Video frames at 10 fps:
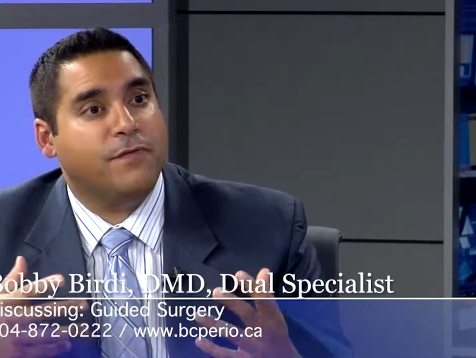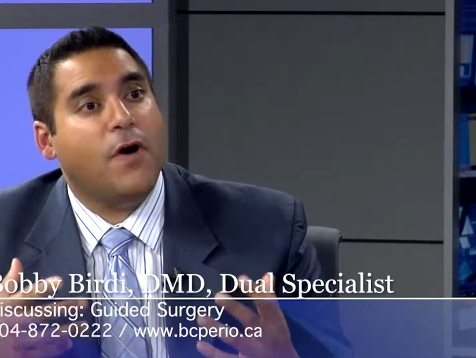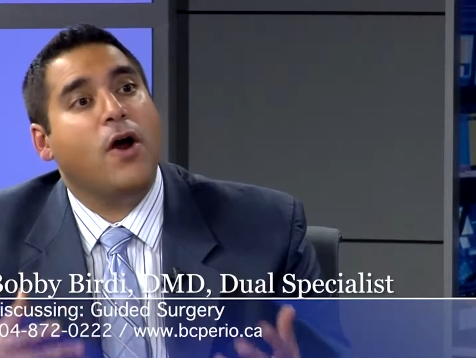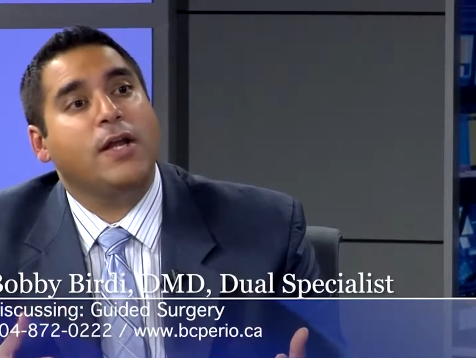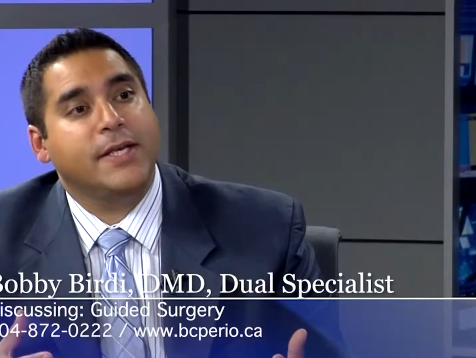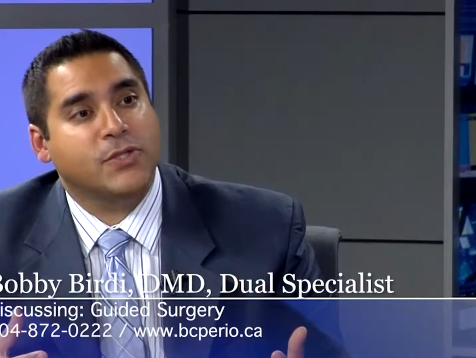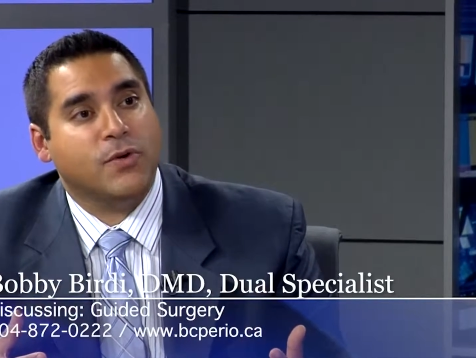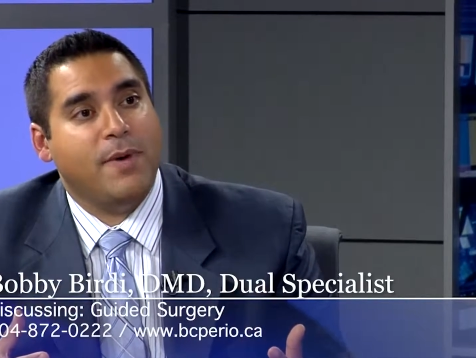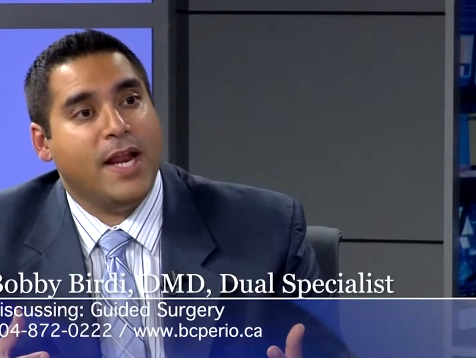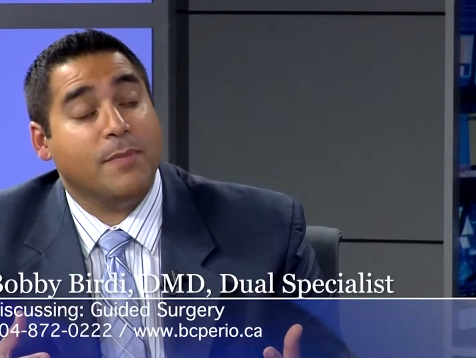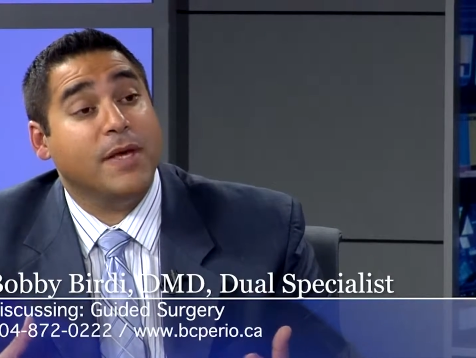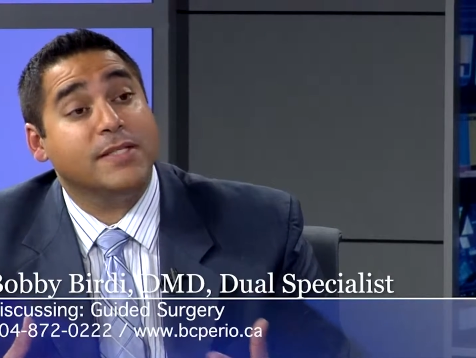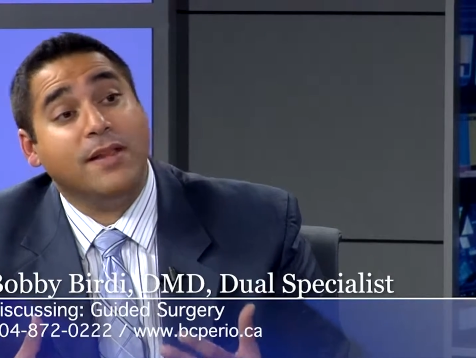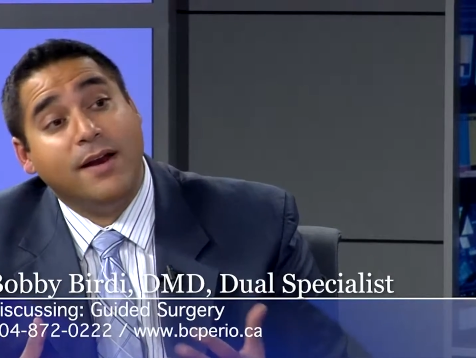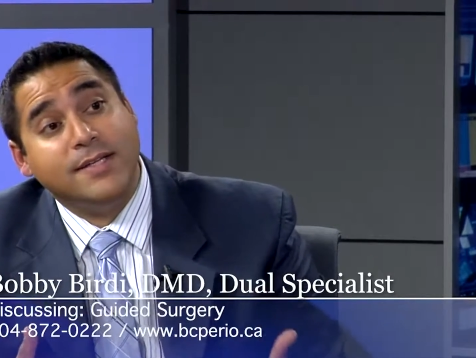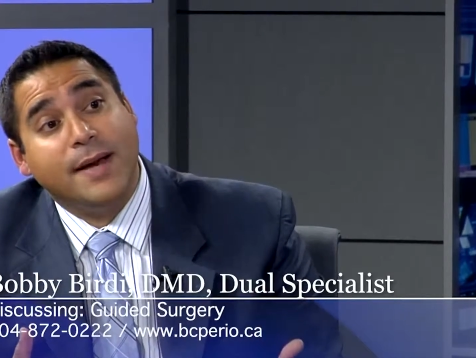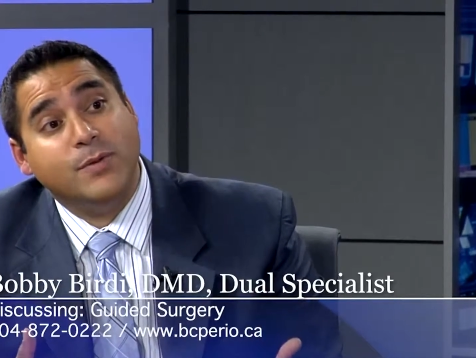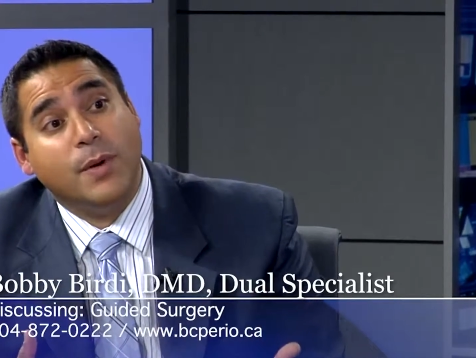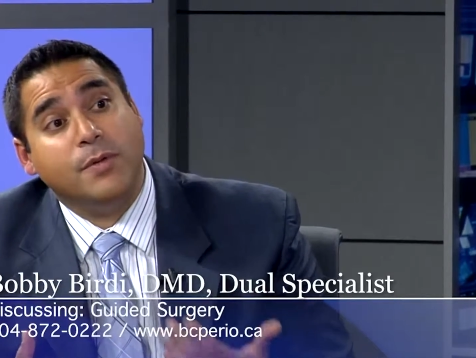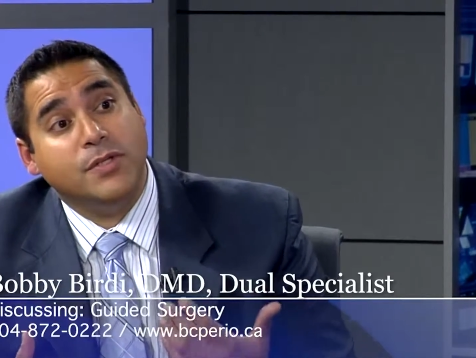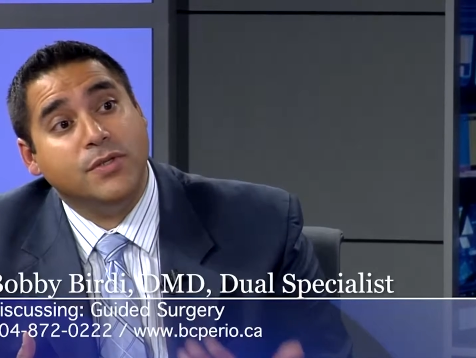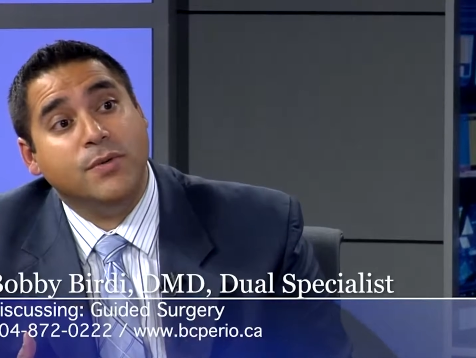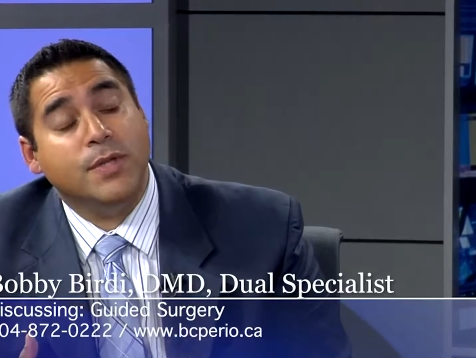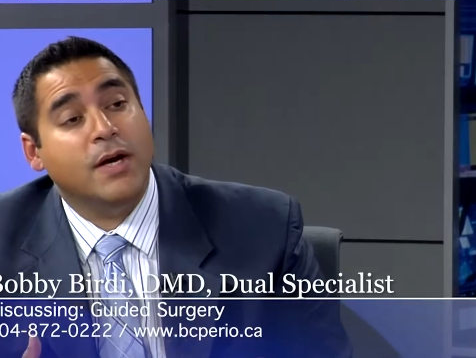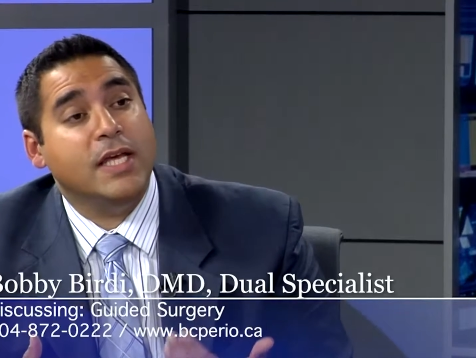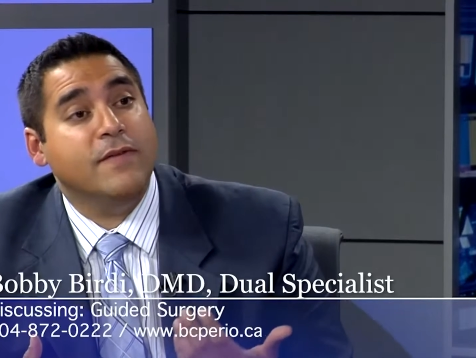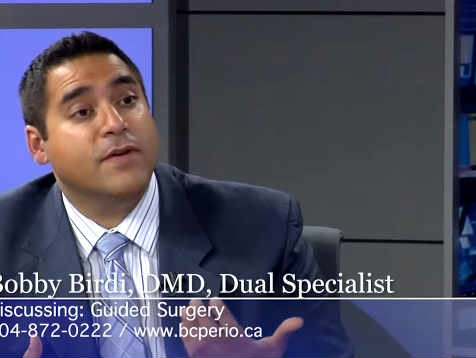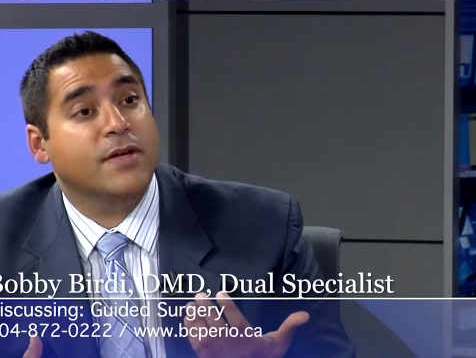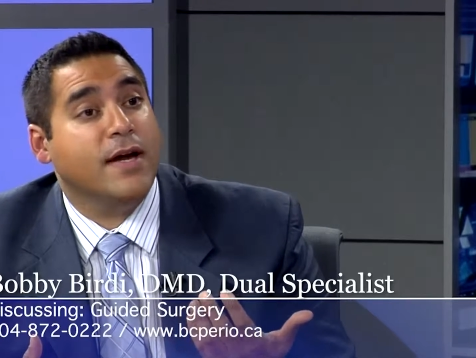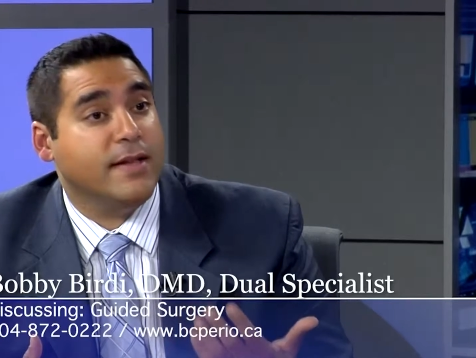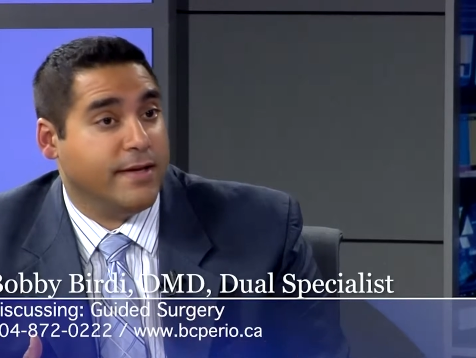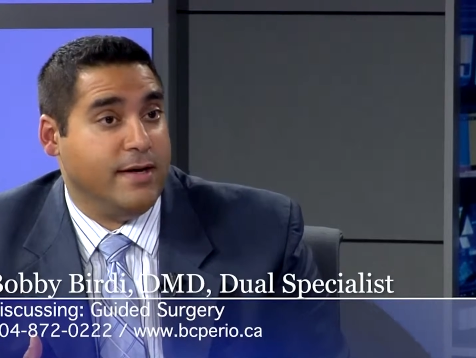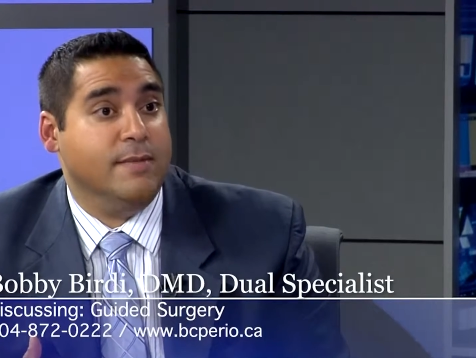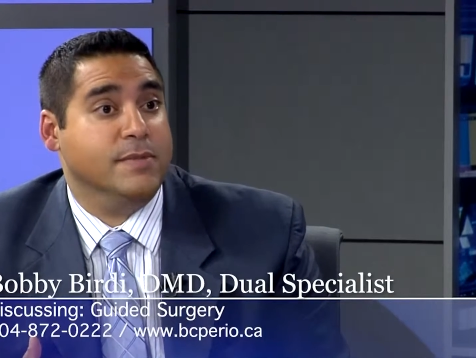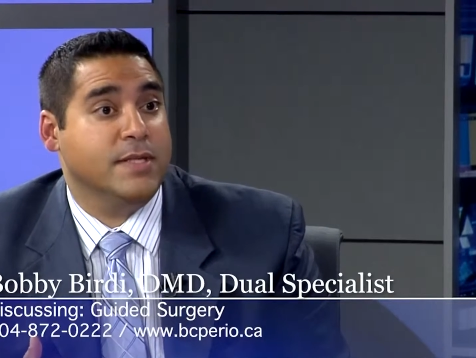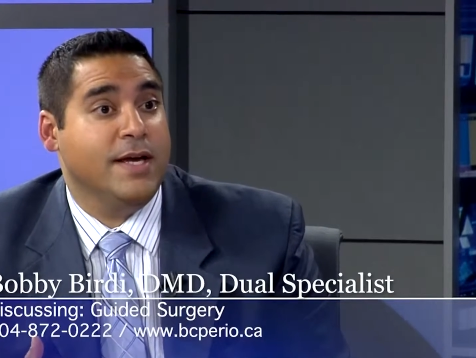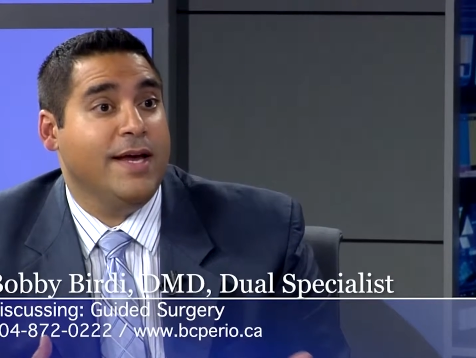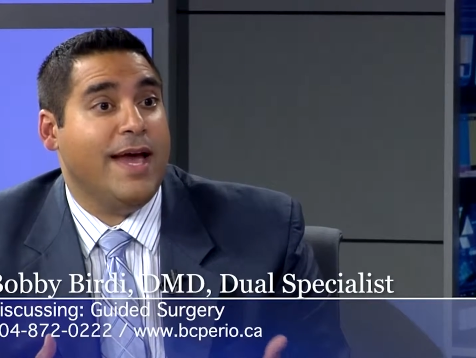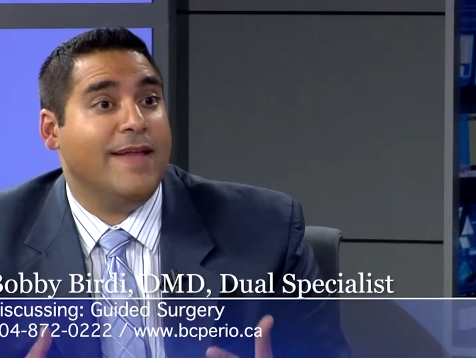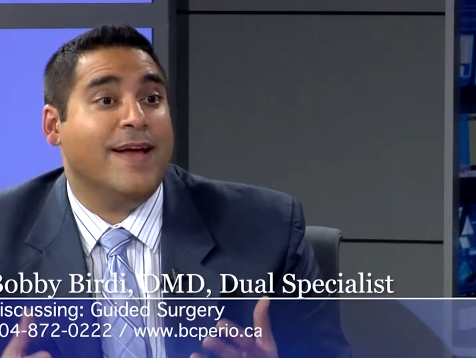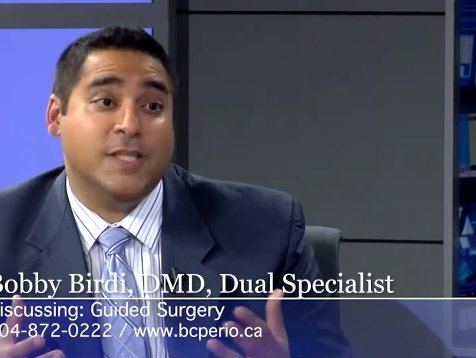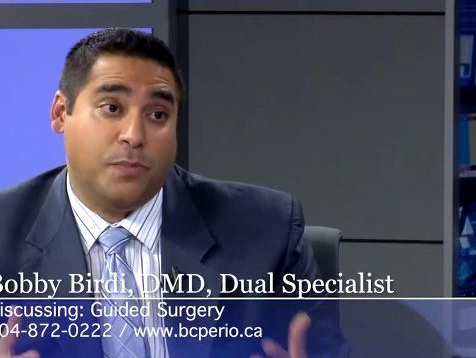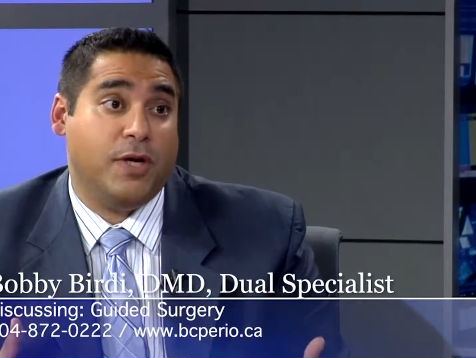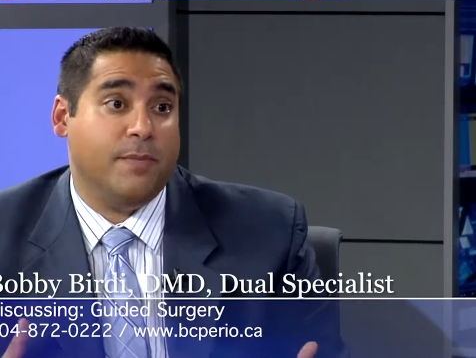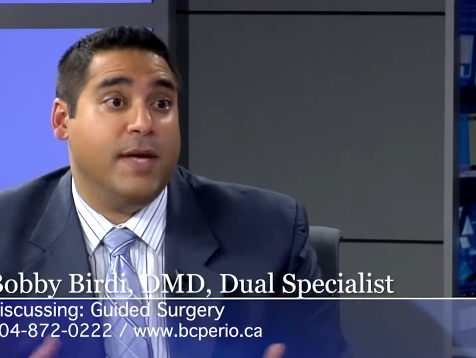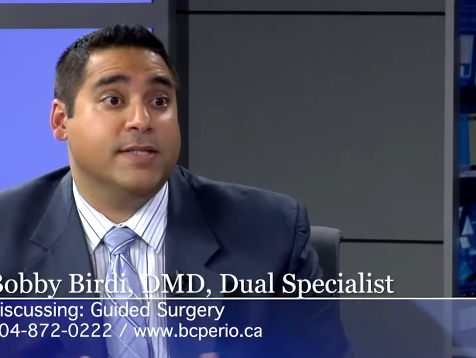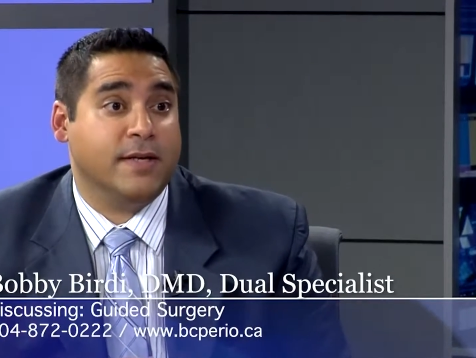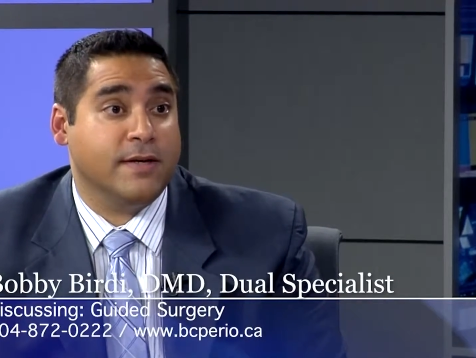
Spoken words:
far less traumatic because a lot of times we're able to do it without even cutting the gums. And that's pretty amazing.